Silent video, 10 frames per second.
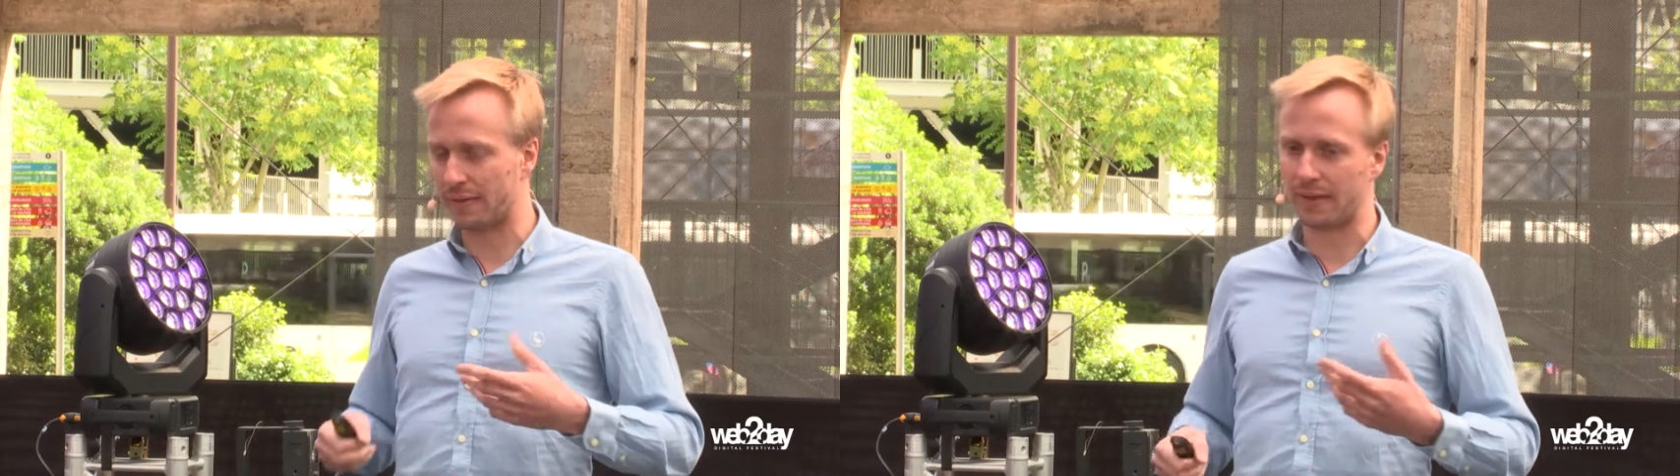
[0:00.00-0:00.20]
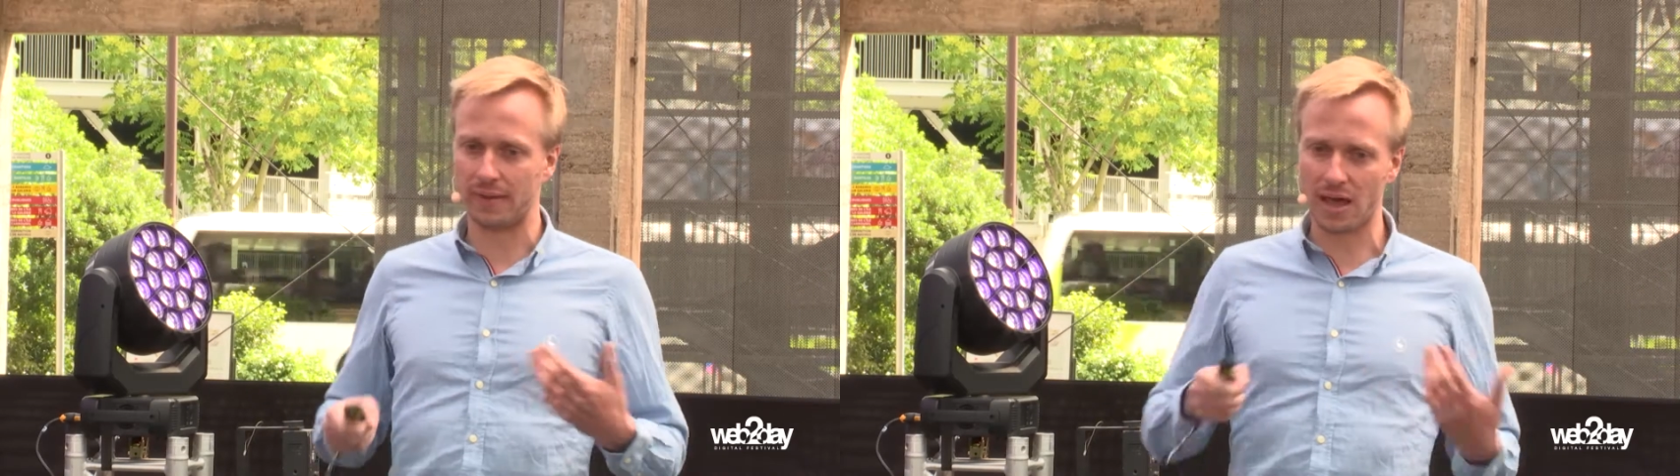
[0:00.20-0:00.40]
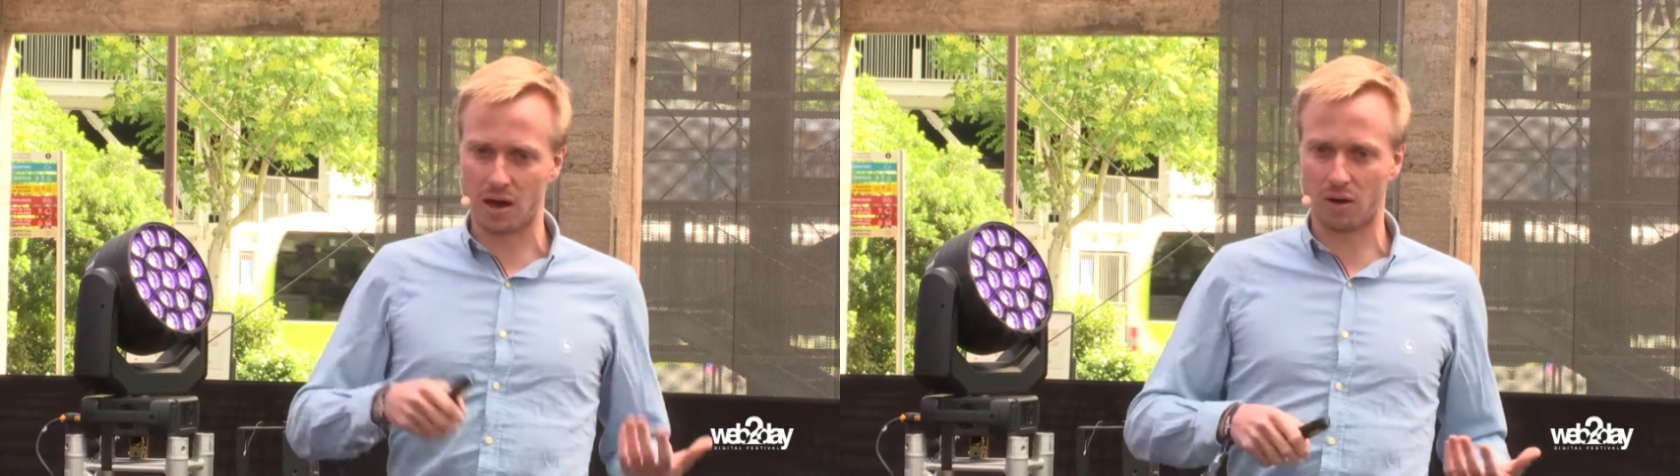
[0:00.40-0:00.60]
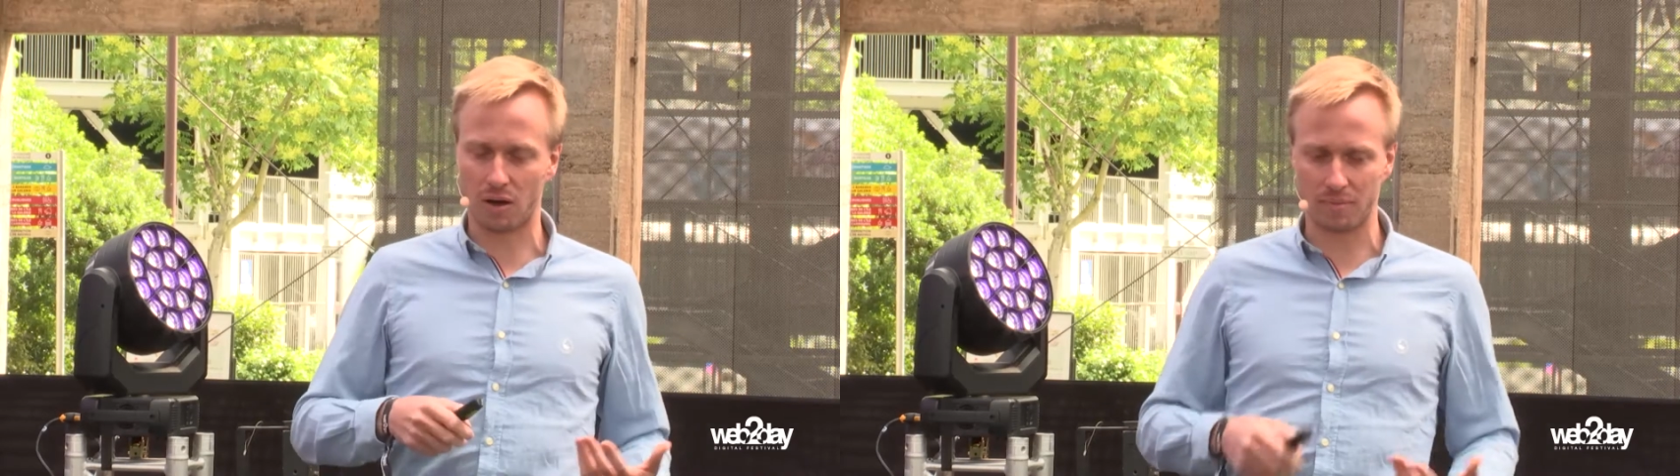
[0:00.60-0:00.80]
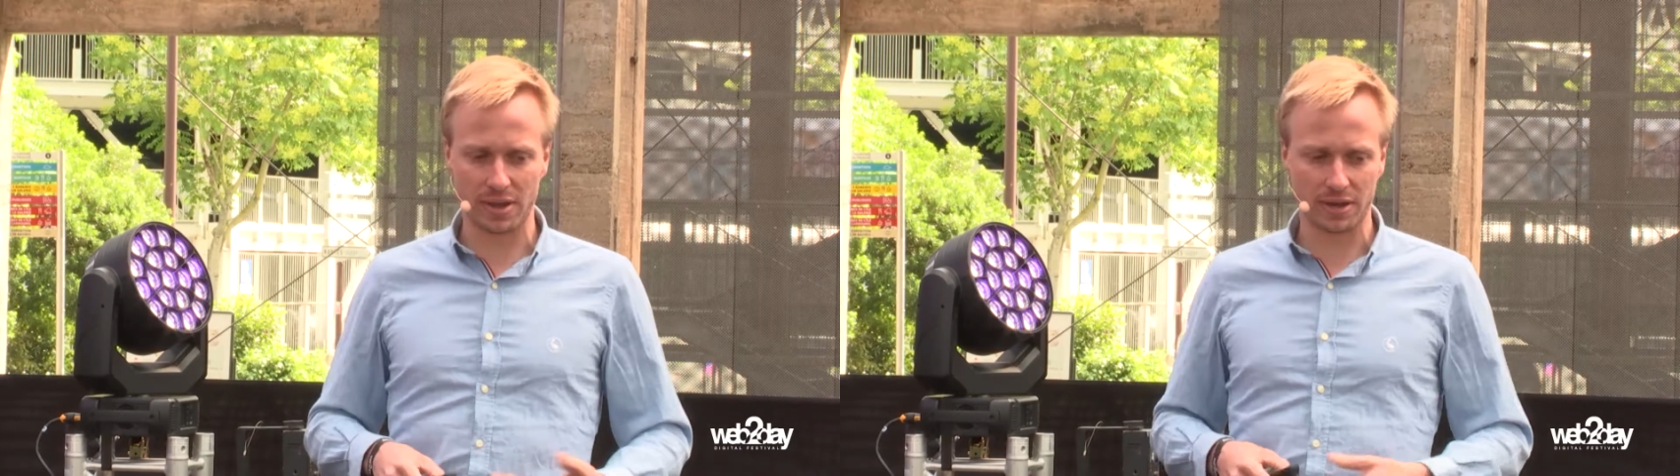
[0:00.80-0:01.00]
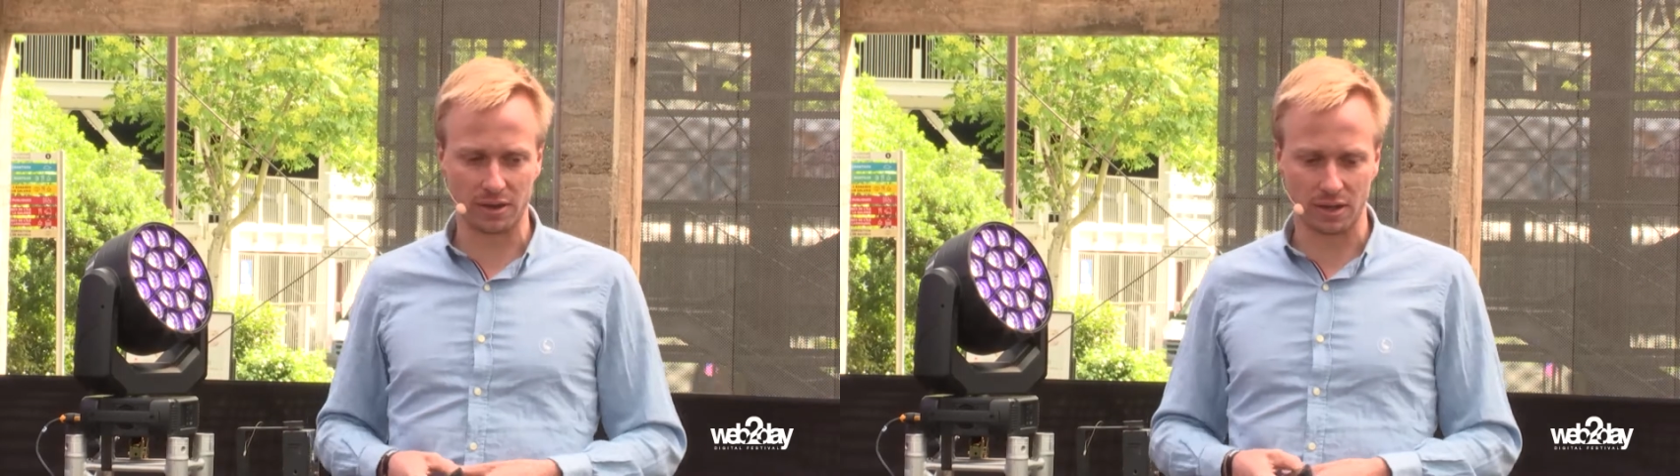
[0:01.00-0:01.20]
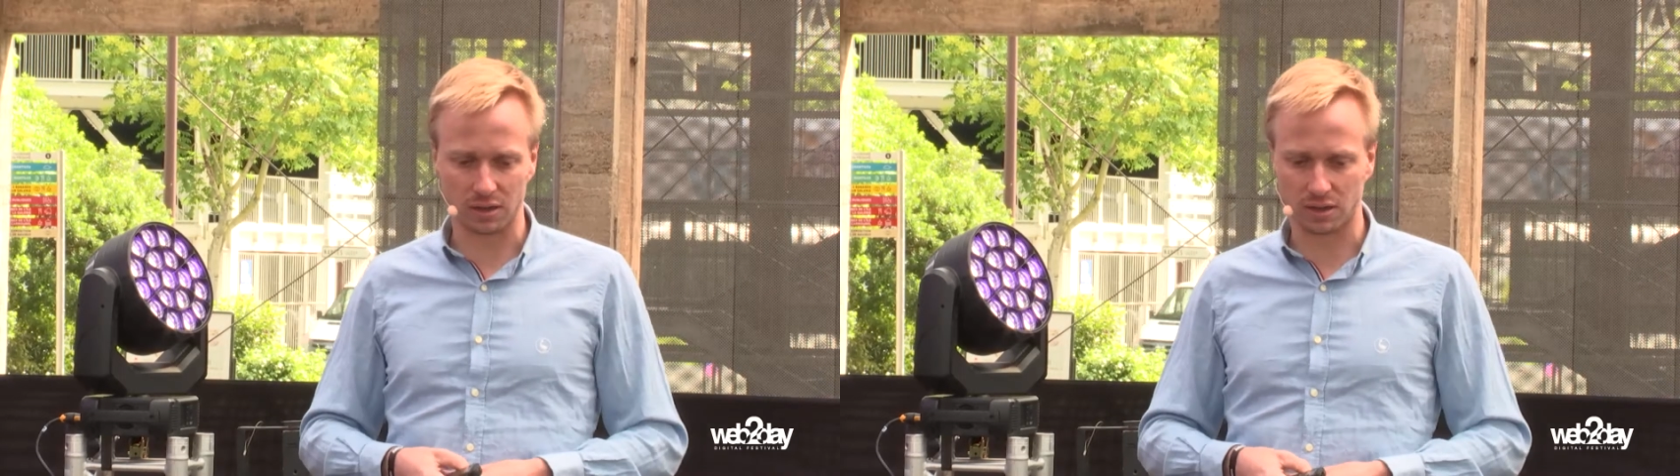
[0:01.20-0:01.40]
now our main uh,